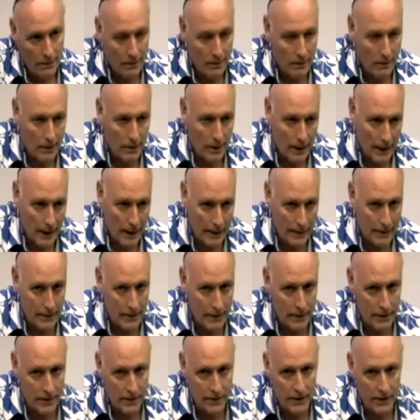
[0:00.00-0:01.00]
connected
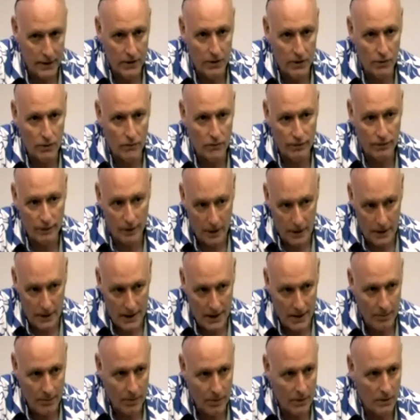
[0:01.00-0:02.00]
to TDU, for
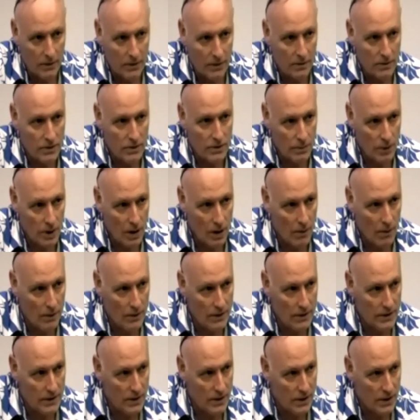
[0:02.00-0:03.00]
example, some
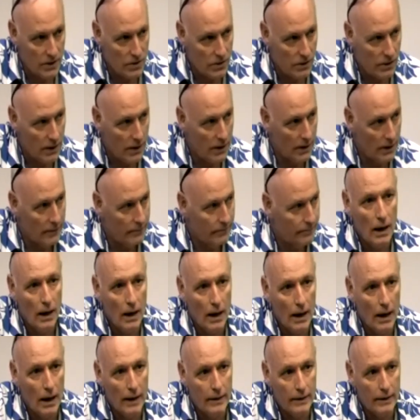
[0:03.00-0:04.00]
comrades in Australia.
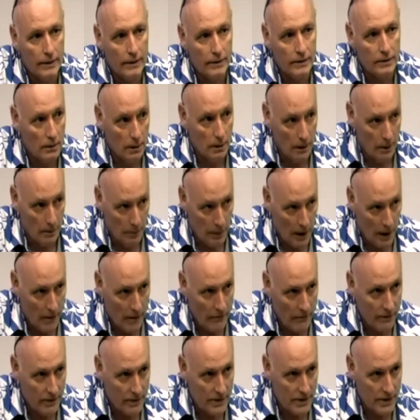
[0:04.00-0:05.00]
And on behalf
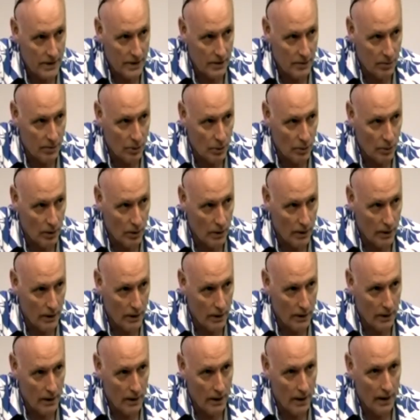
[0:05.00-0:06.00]
of the CWI,
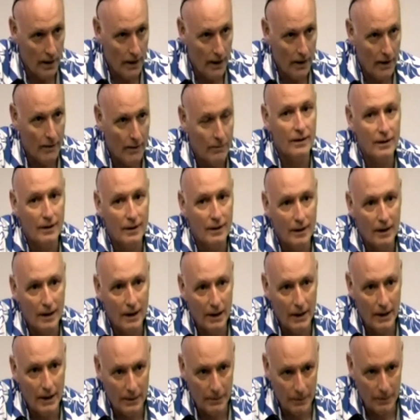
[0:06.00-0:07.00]

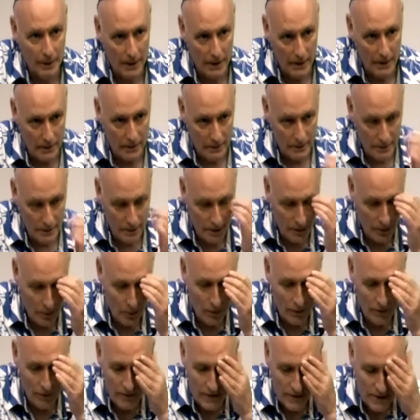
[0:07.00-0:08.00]
I made a number
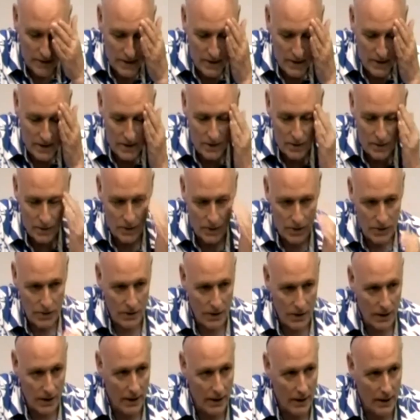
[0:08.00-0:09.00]
of visits to
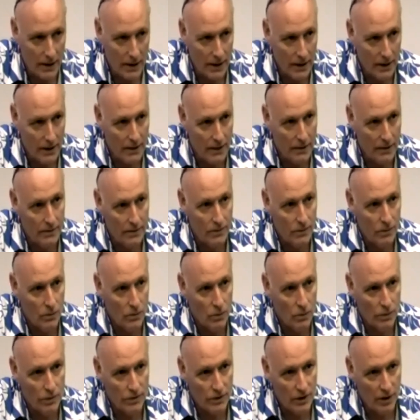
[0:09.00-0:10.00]
Australia, and
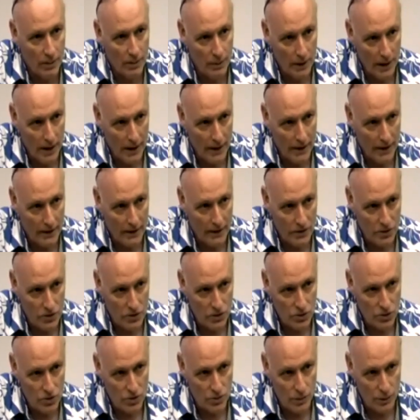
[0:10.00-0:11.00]
one time I had a
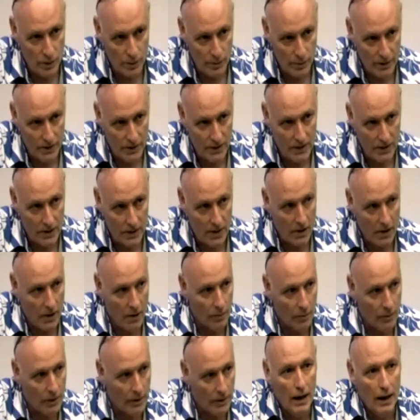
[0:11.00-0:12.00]
discussion with a particular
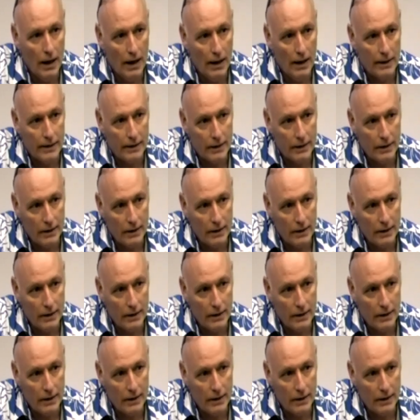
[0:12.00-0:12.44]
comrade, and